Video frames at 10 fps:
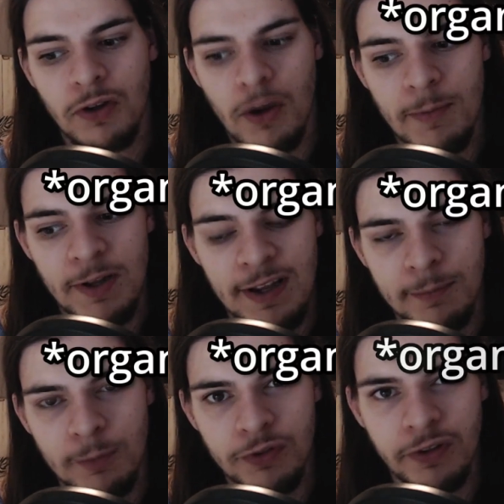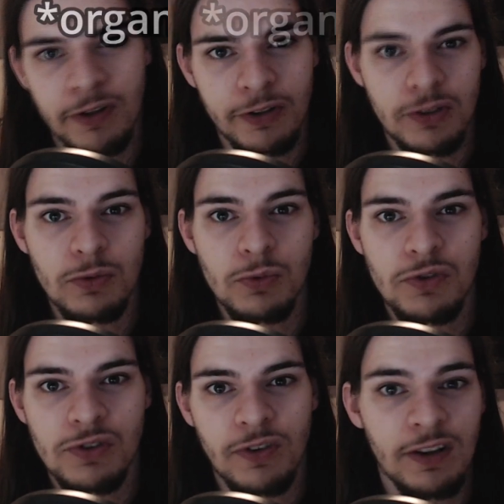common animals that are
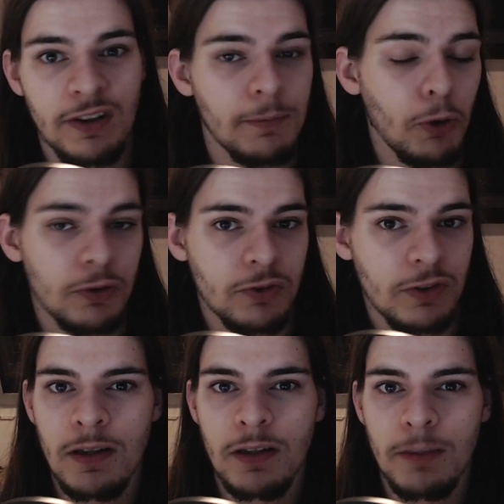used in laboratory.